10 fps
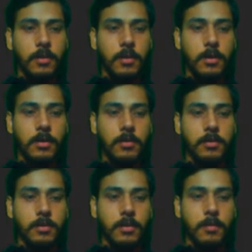
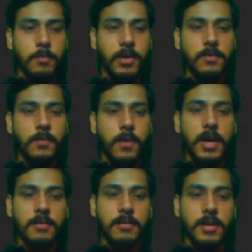and print
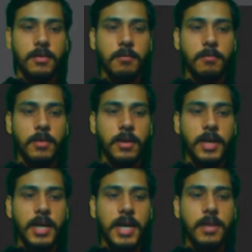y is greater
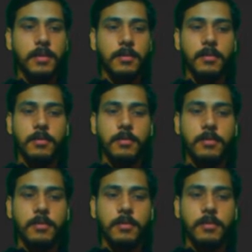number. Else
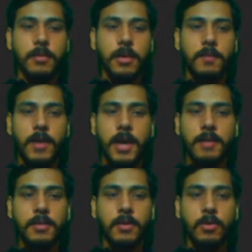if
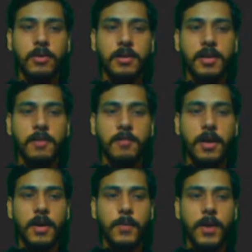x is not greater than
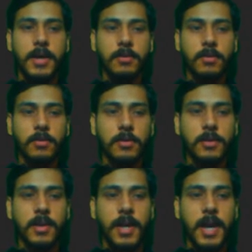y, y is not
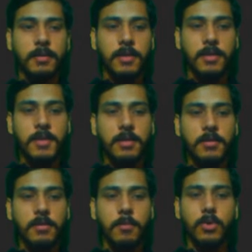greater than x, it
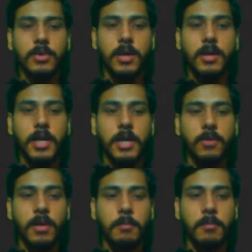means both are
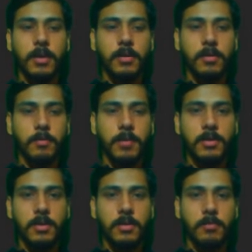equal numbers. So
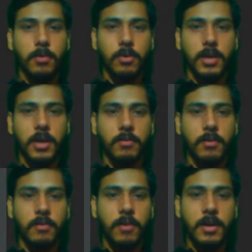print both are
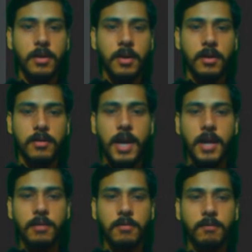equal. Run,
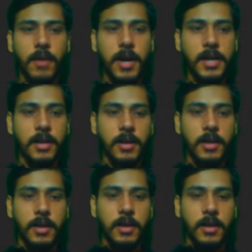select the file
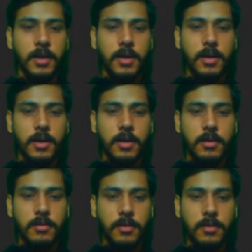
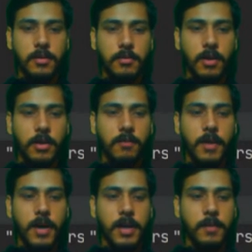and run
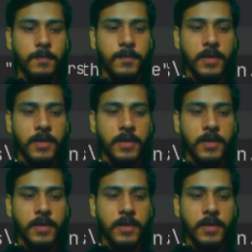the file.